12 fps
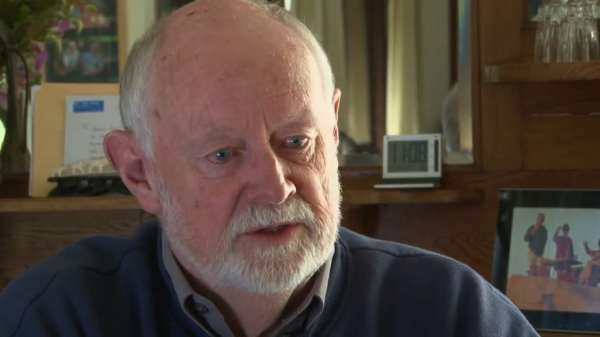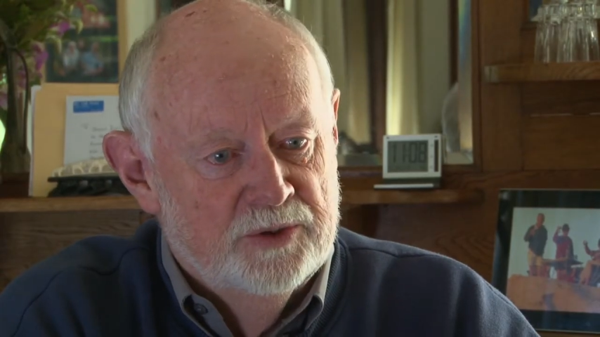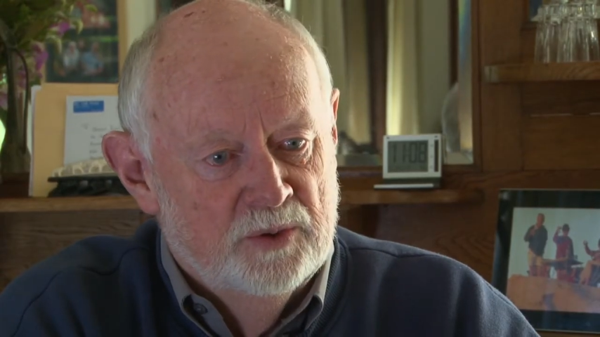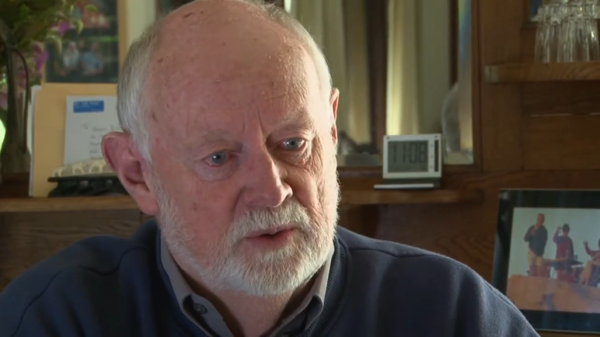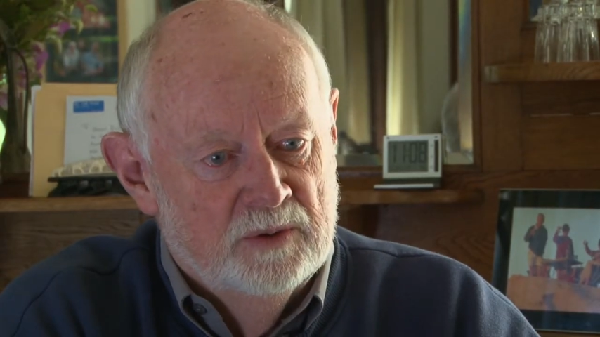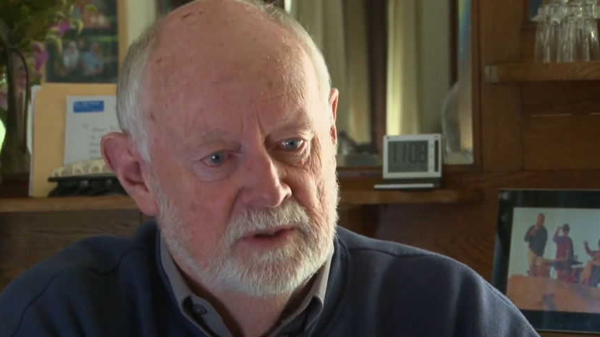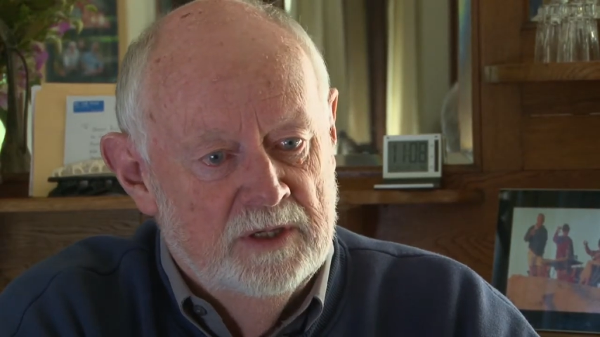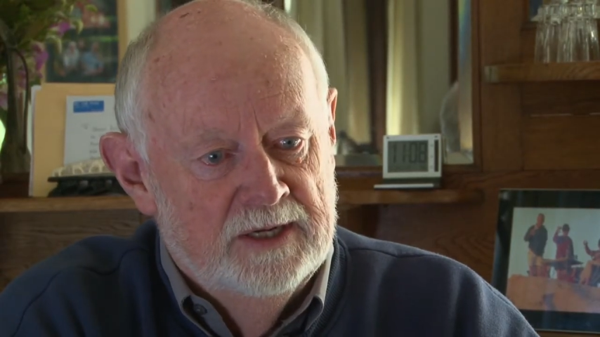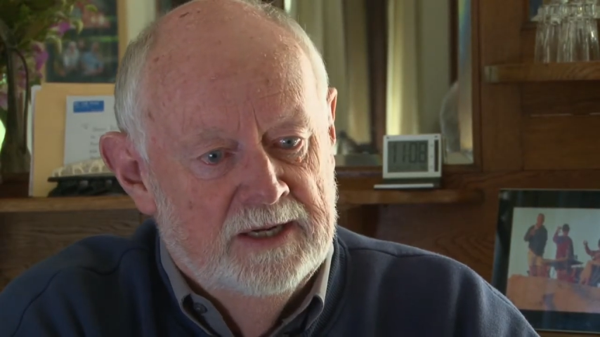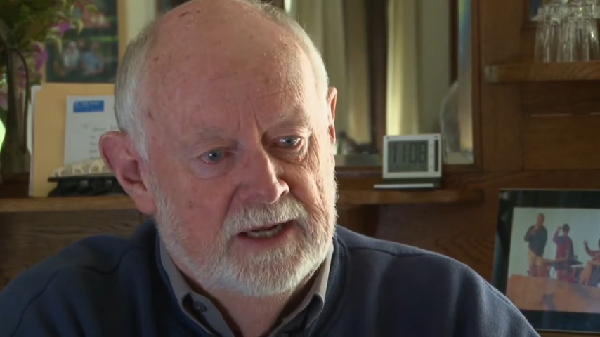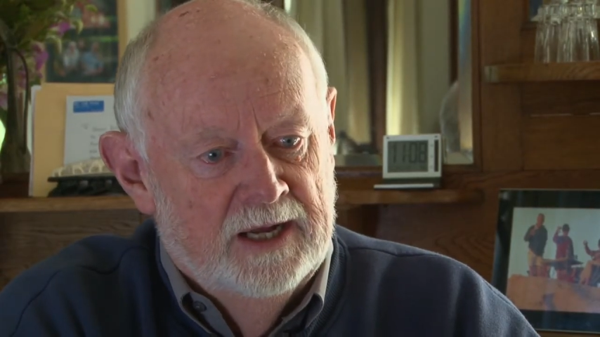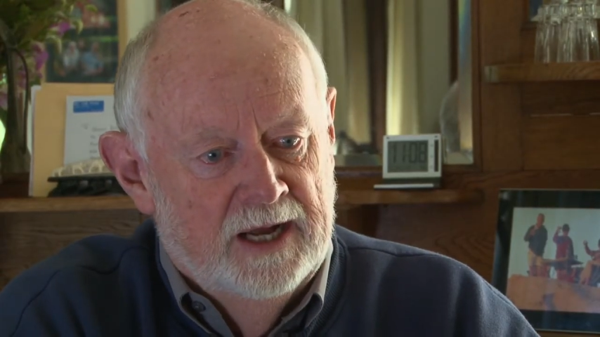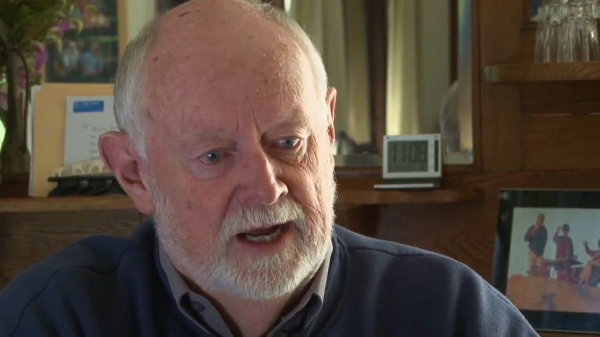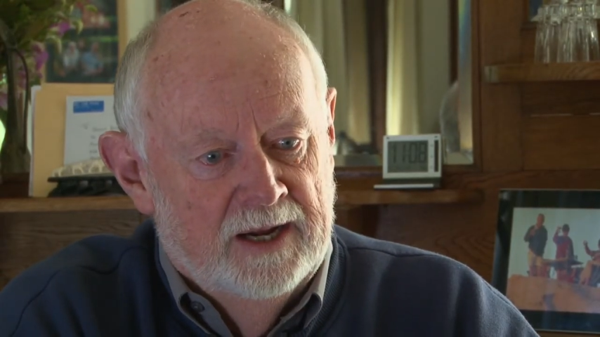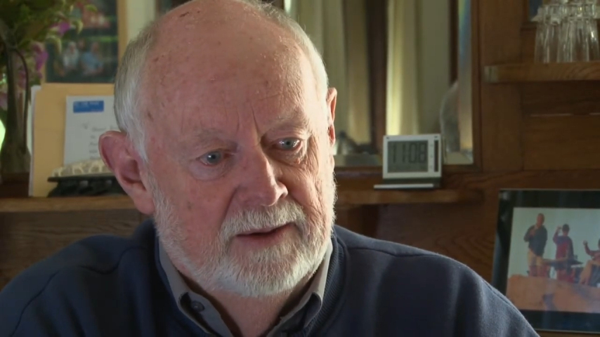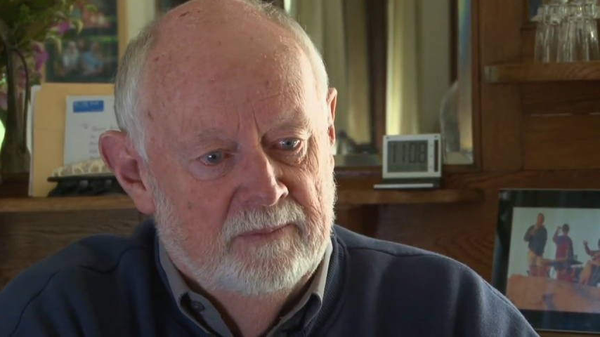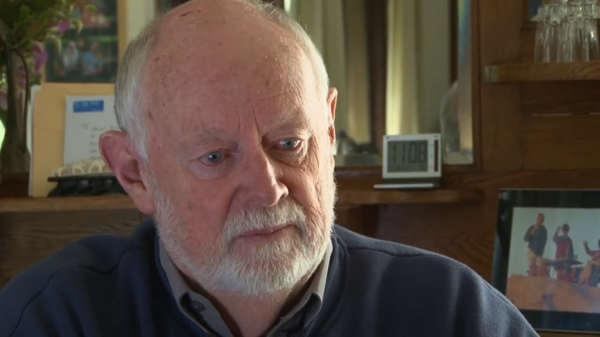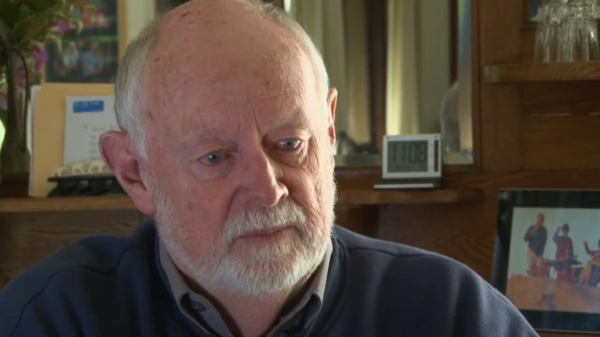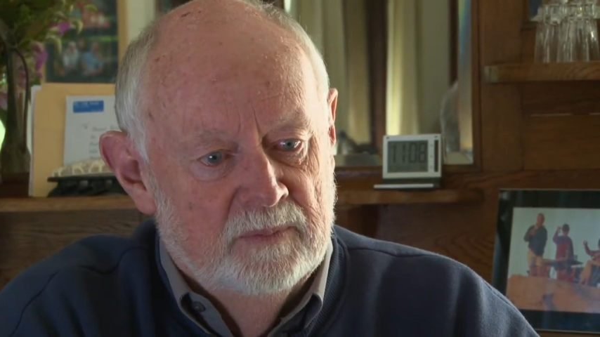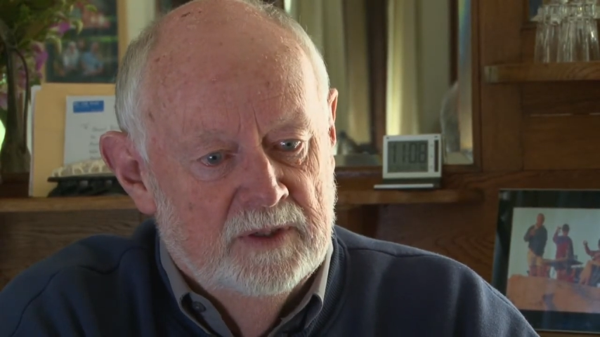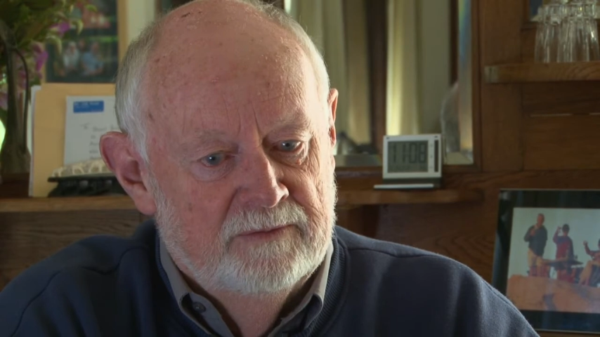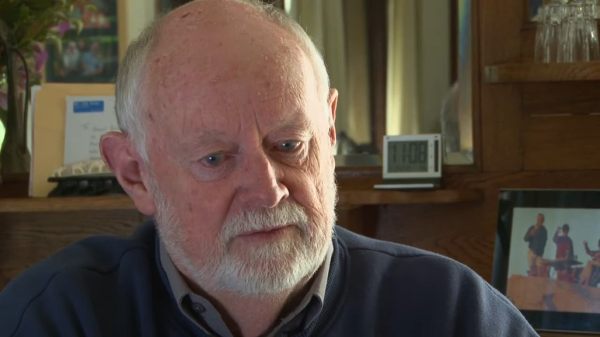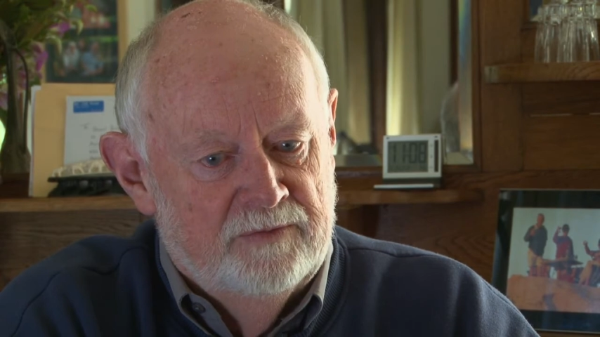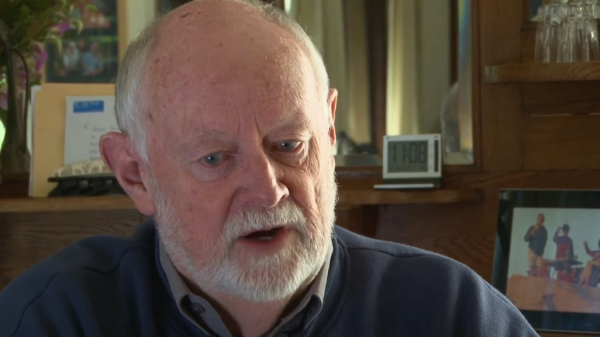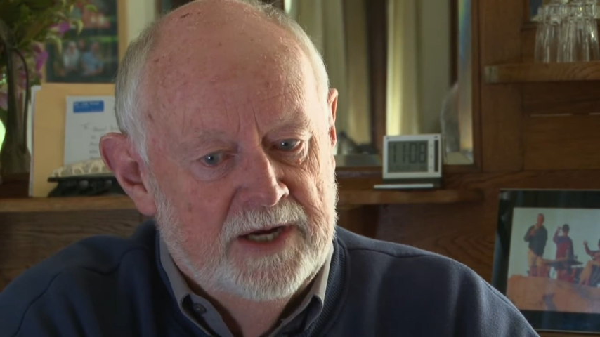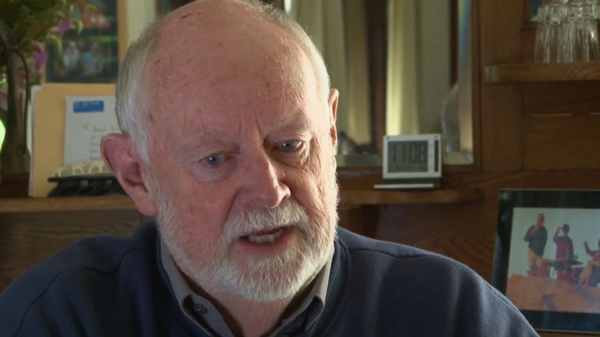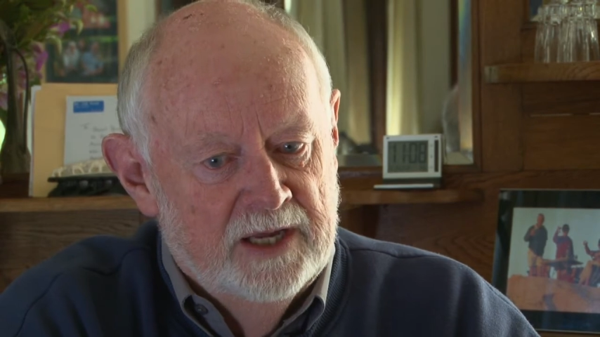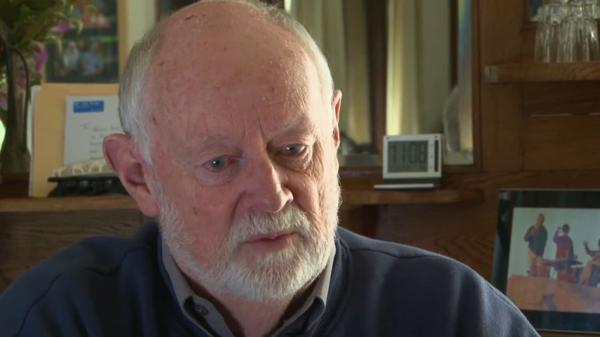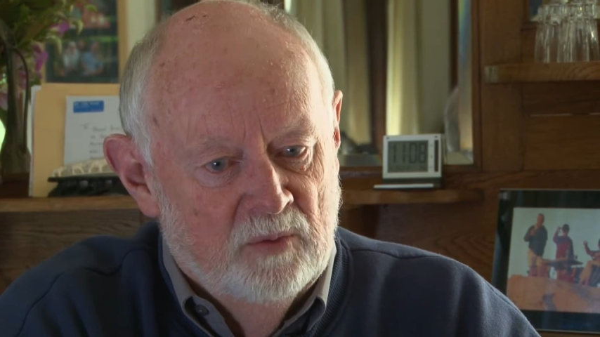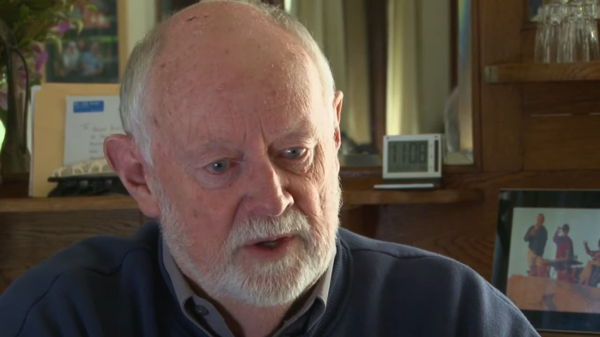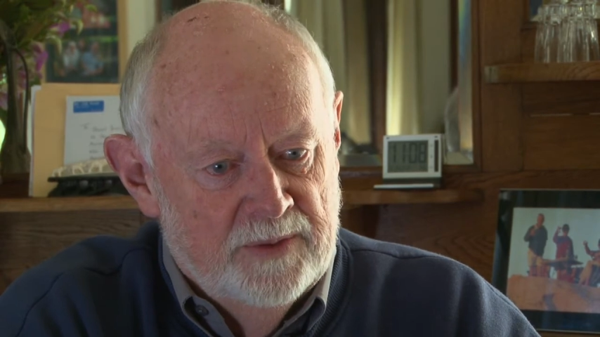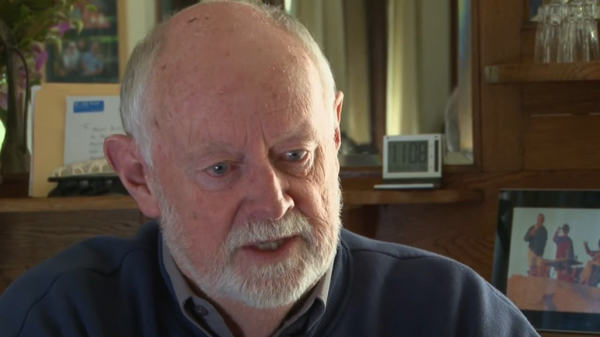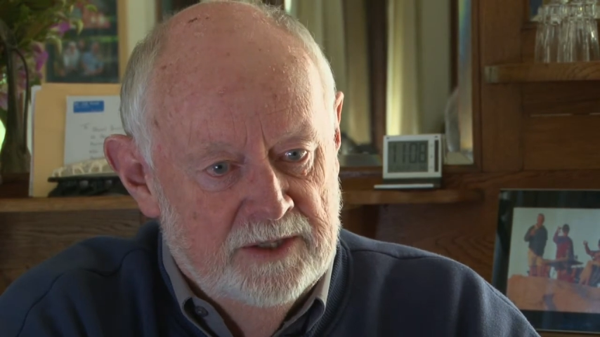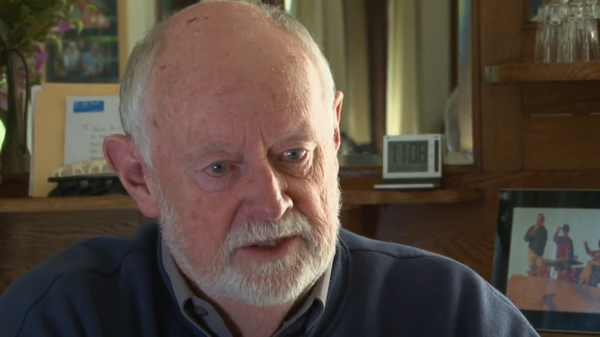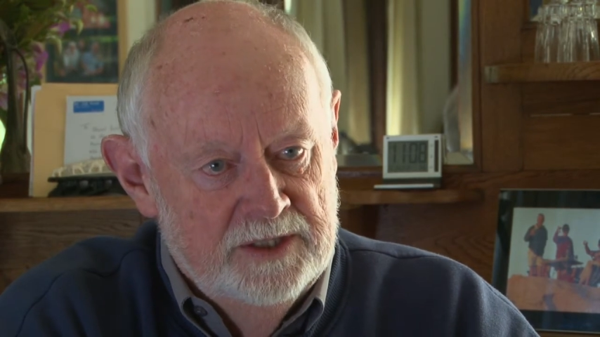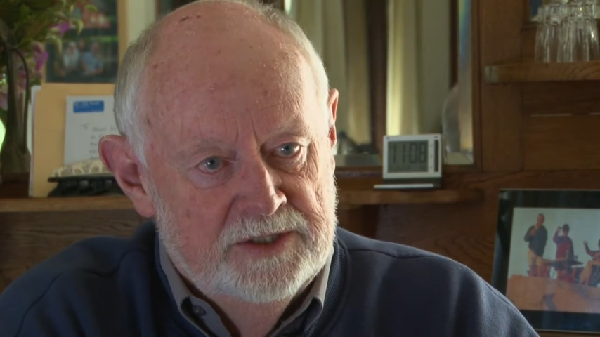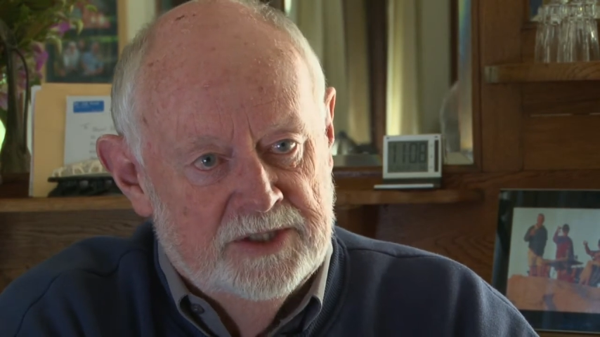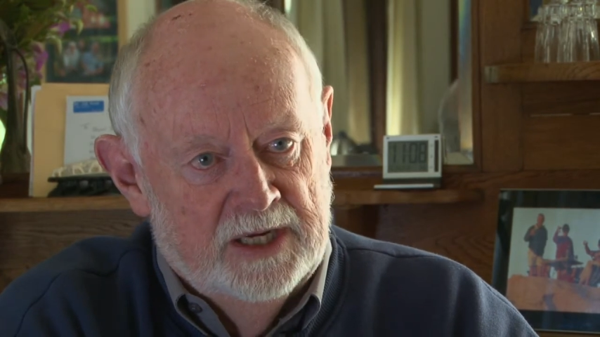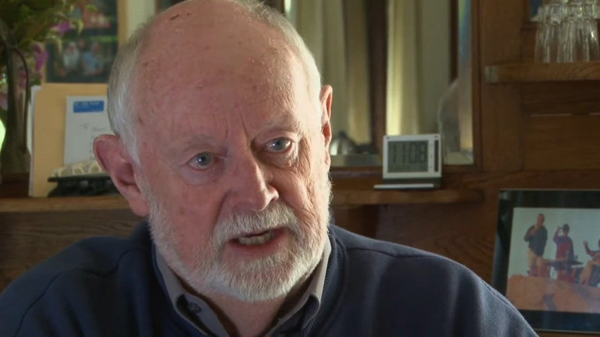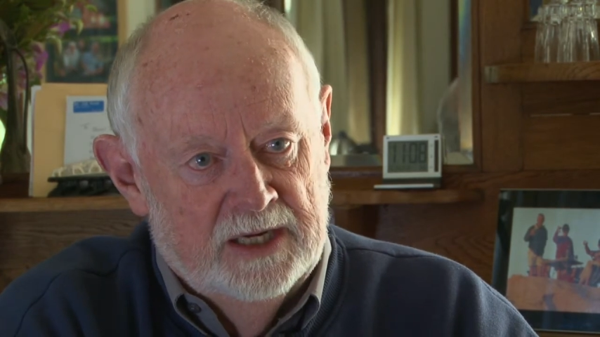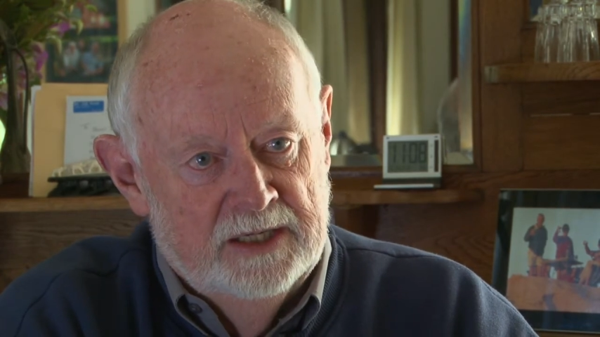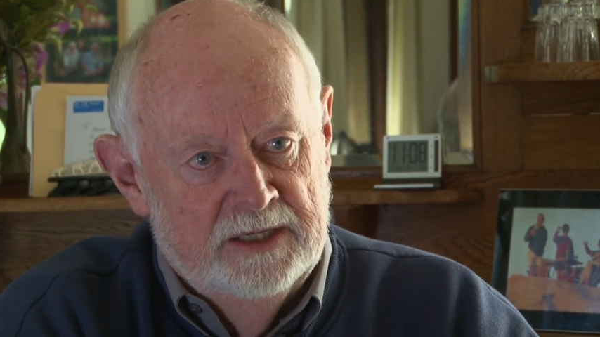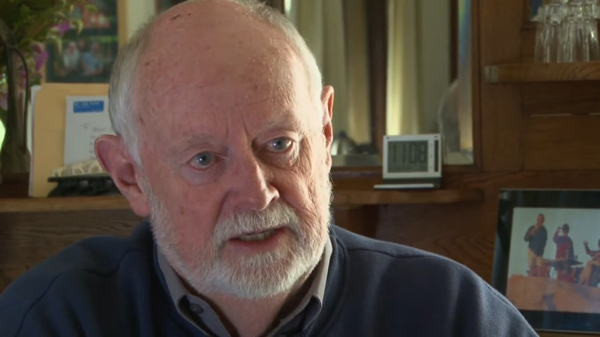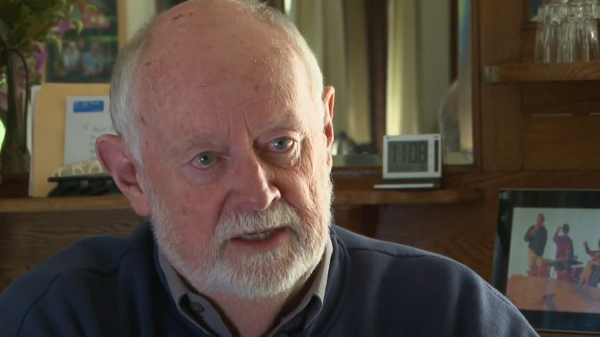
door, finding out what their needs are,